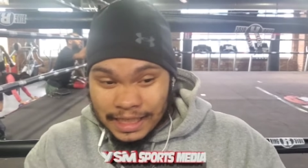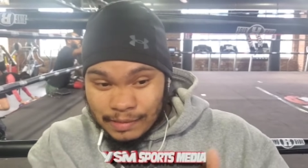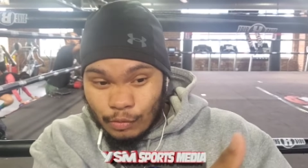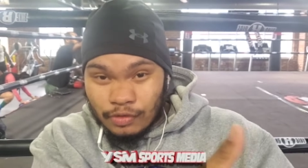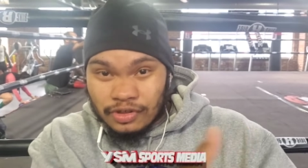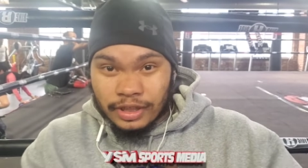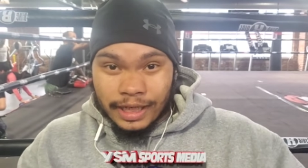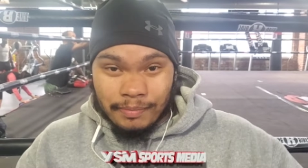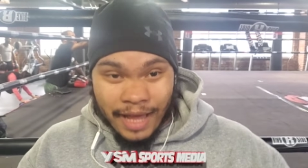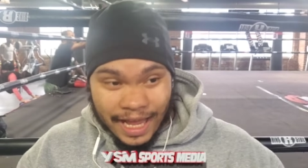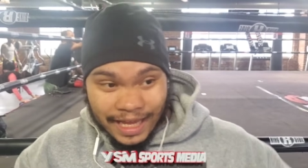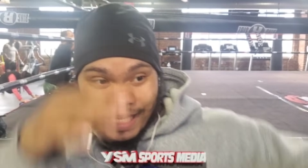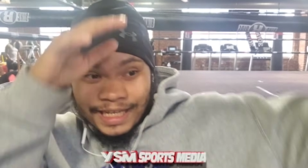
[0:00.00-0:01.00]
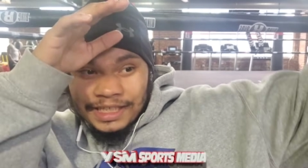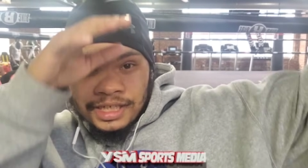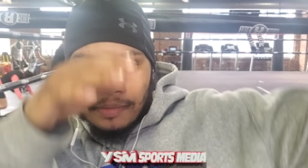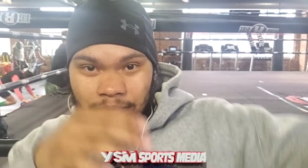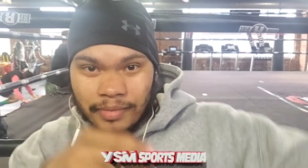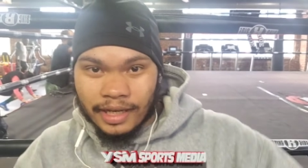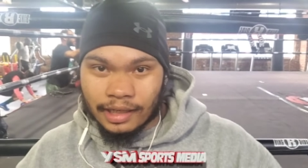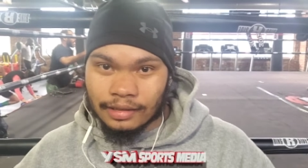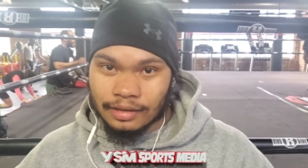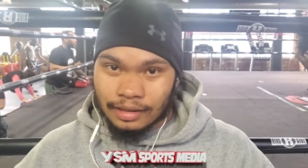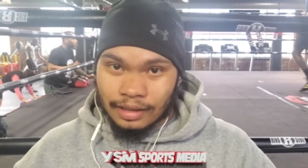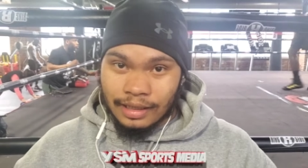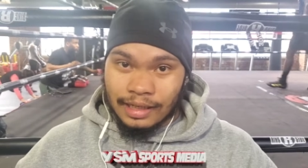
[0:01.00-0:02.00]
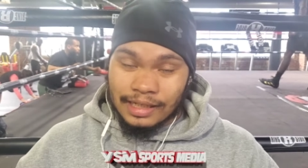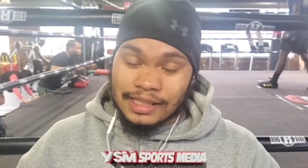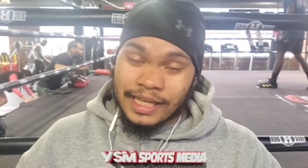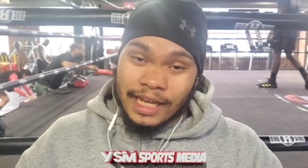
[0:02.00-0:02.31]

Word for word: He just moves straight back and he jumped back.